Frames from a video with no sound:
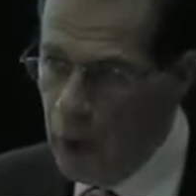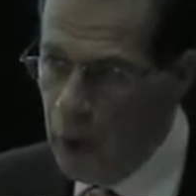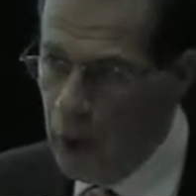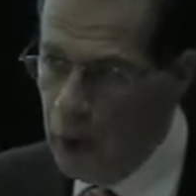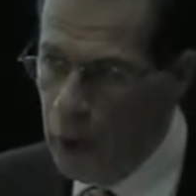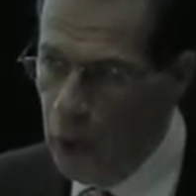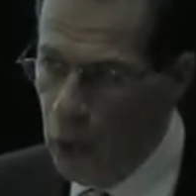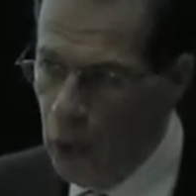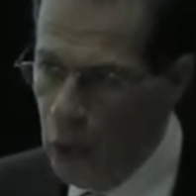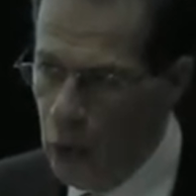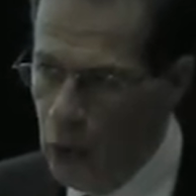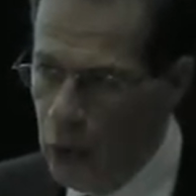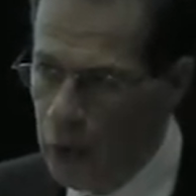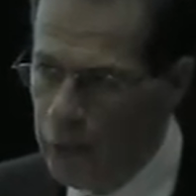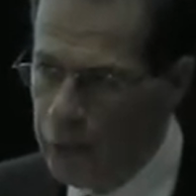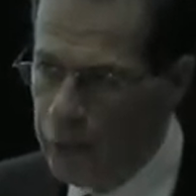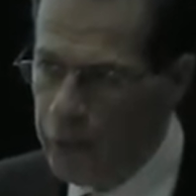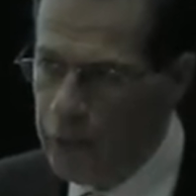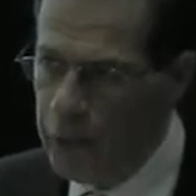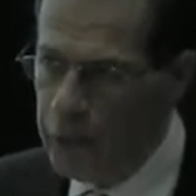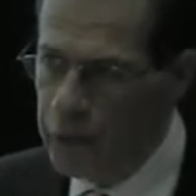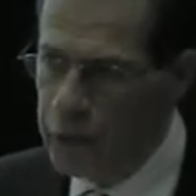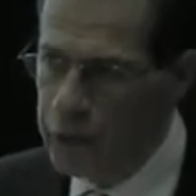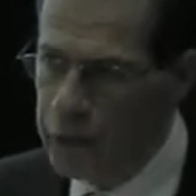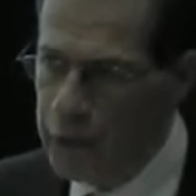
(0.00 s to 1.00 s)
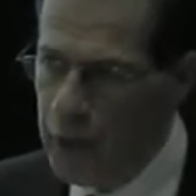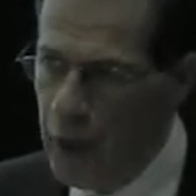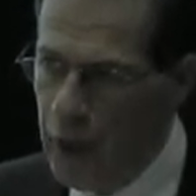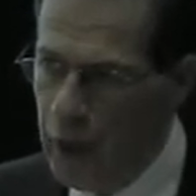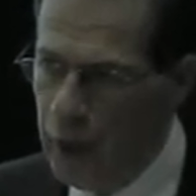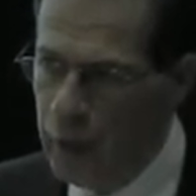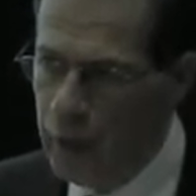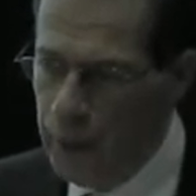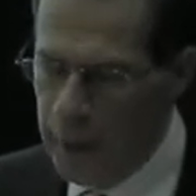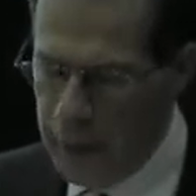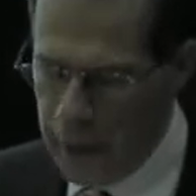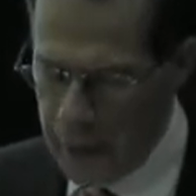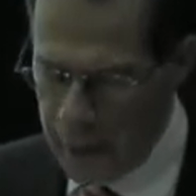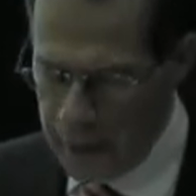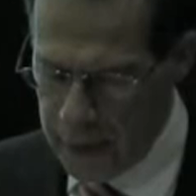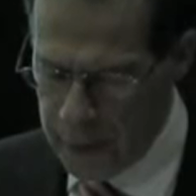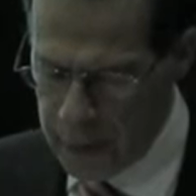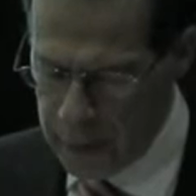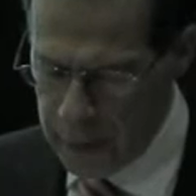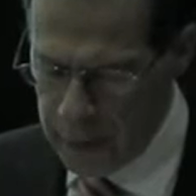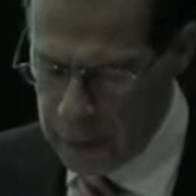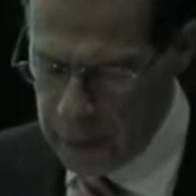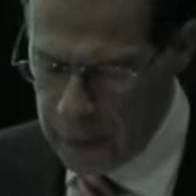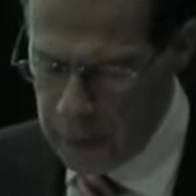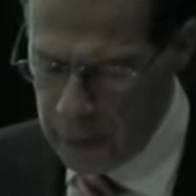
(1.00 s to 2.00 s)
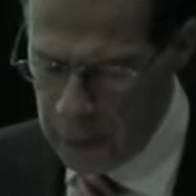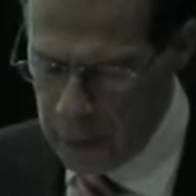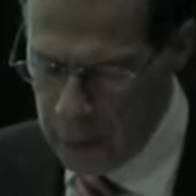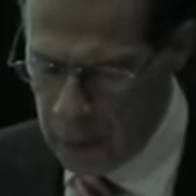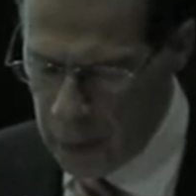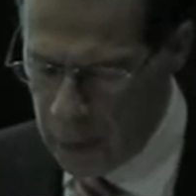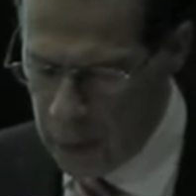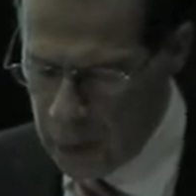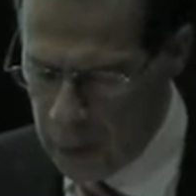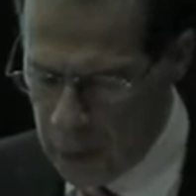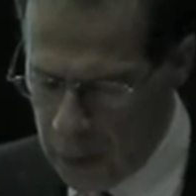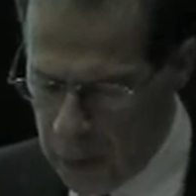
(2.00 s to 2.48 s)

And all of this culminated